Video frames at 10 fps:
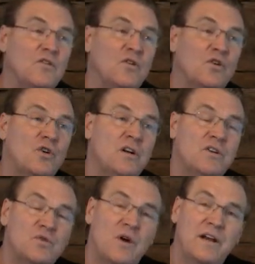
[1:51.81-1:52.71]
they're going
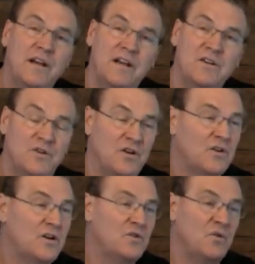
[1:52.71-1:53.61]
to try to get injured. They're
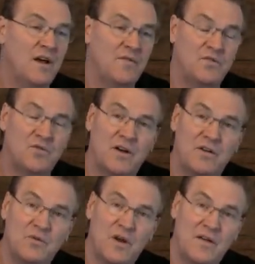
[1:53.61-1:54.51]
going to try
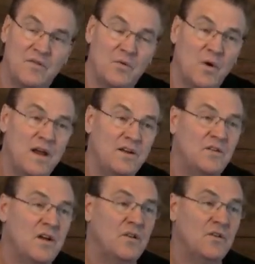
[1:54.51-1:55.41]
to do heavy
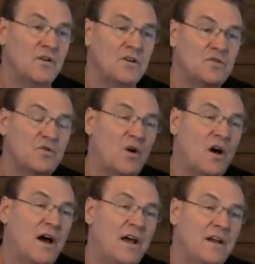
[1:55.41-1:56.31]
weights. They're going to
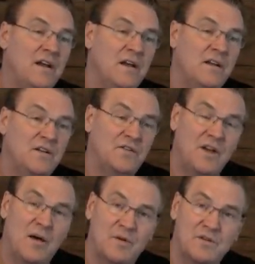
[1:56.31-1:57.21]
try to
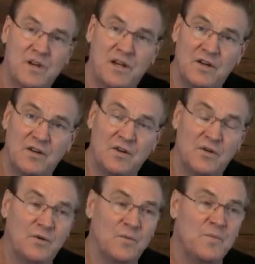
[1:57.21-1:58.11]
see how much they can
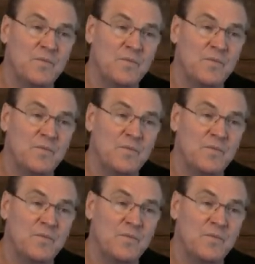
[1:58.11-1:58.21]
do.